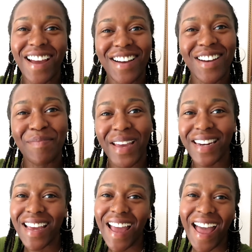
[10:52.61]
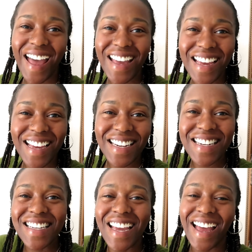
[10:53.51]
comment,
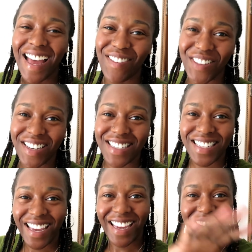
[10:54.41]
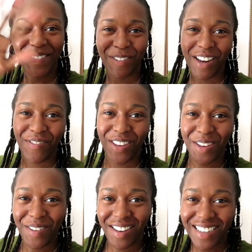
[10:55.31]
and have a good day wherever
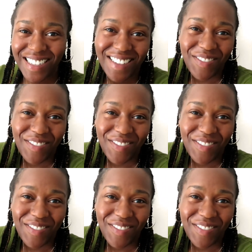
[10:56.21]
you are.